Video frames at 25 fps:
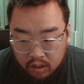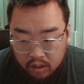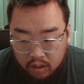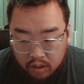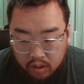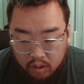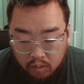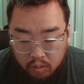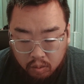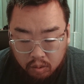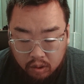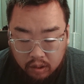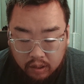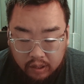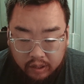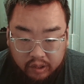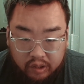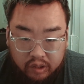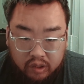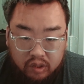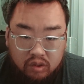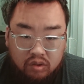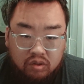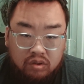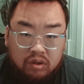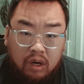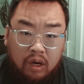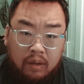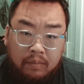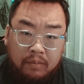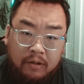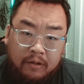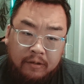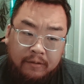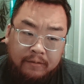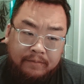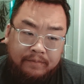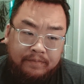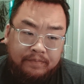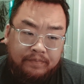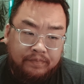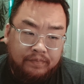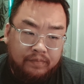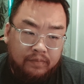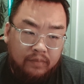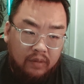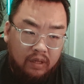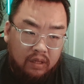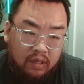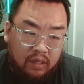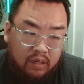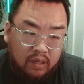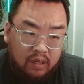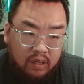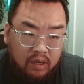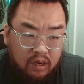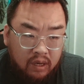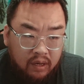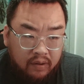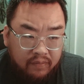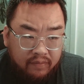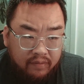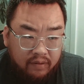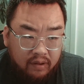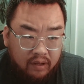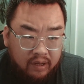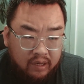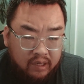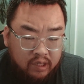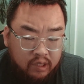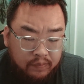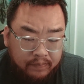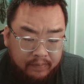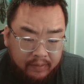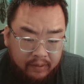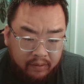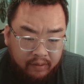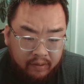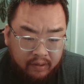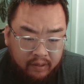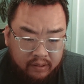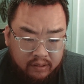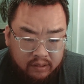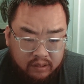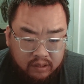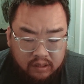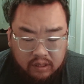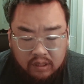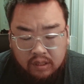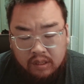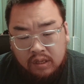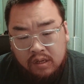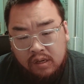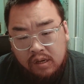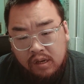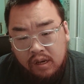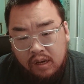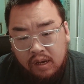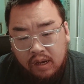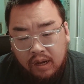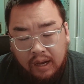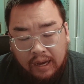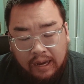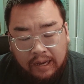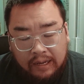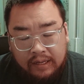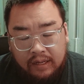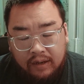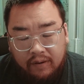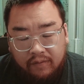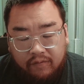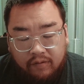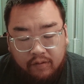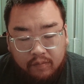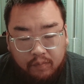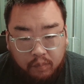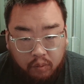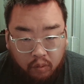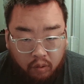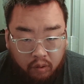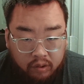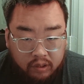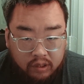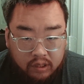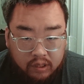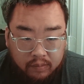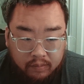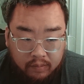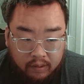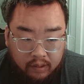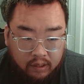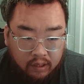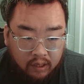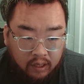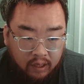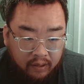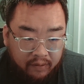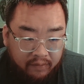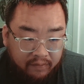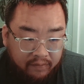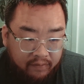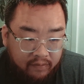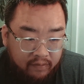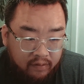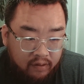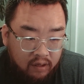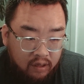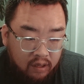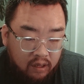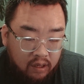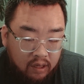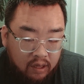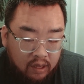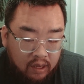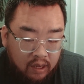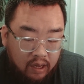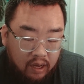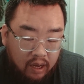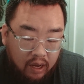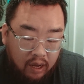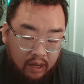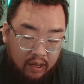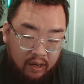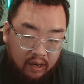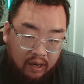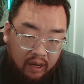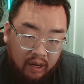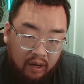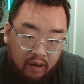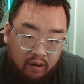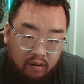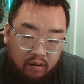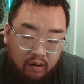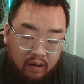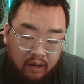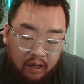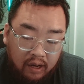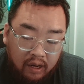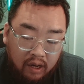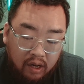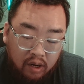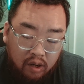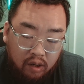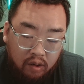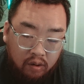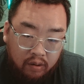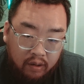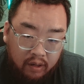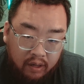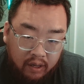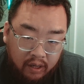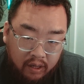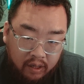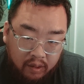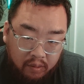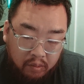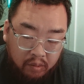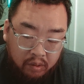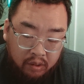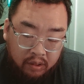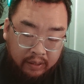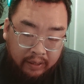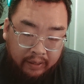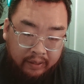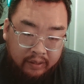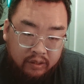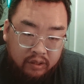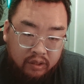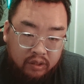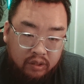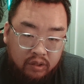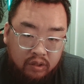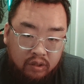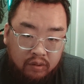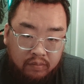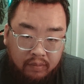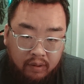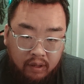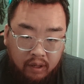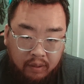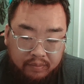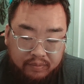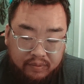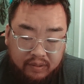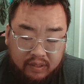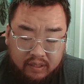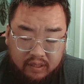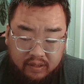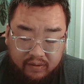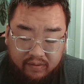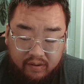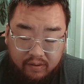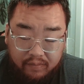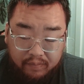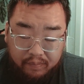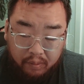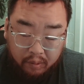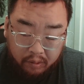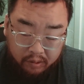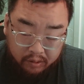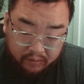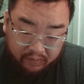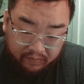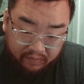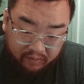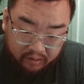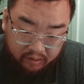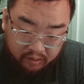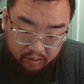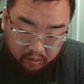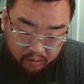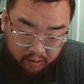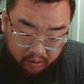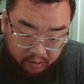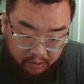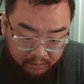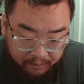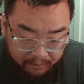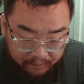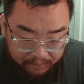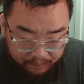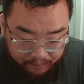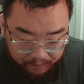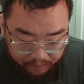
the religious trauma that I've experienced at different points in my life and now how it relates to my obsessive compulsive disorder.